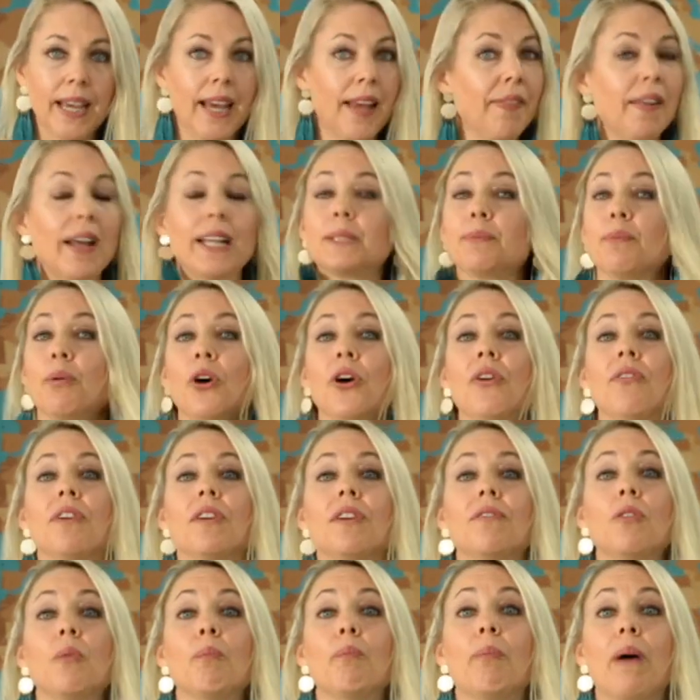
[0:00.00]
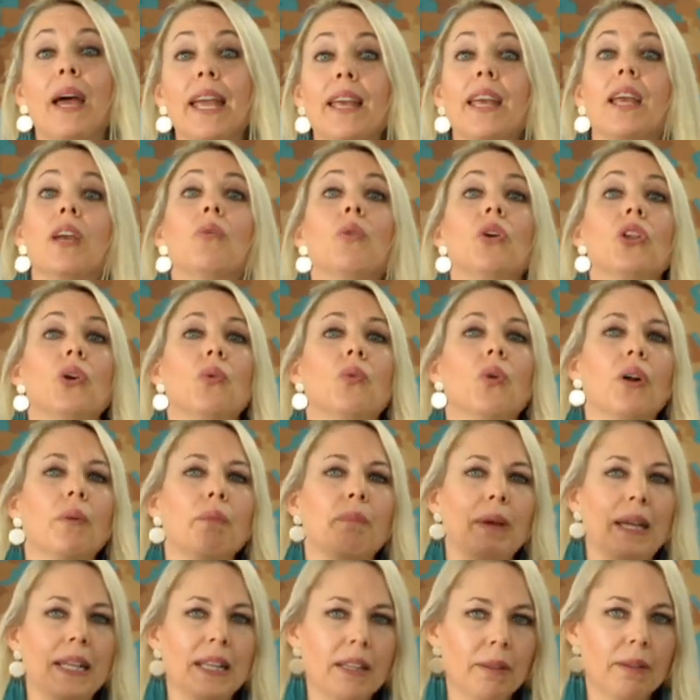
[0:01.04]
and that's perfect for baking when you want to
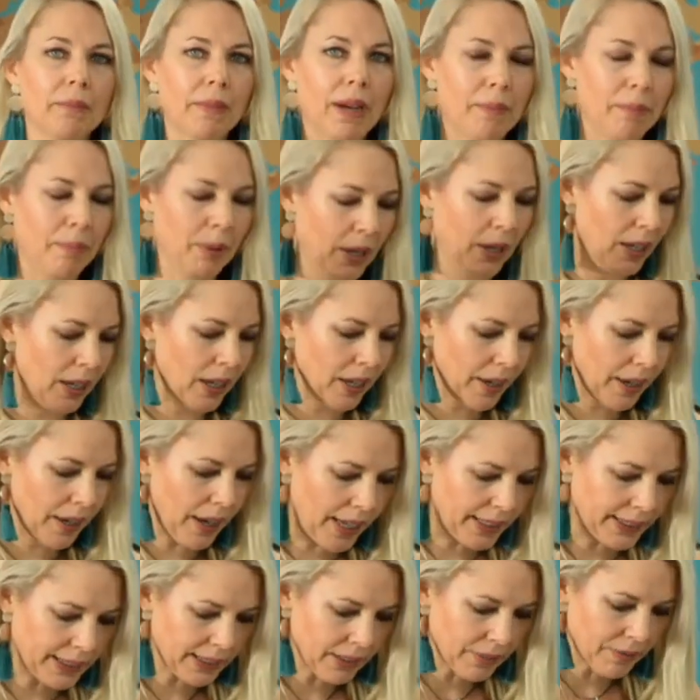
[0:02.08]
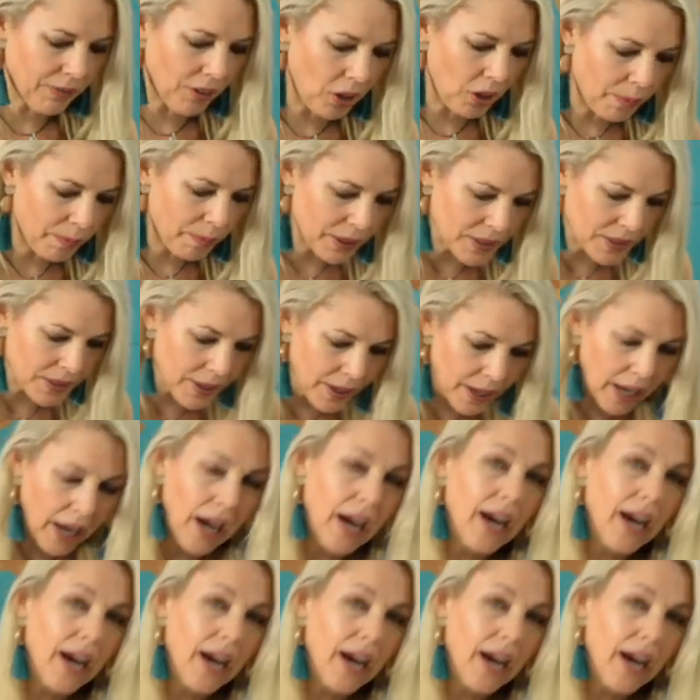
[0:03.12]
beat them up nice and voluminous.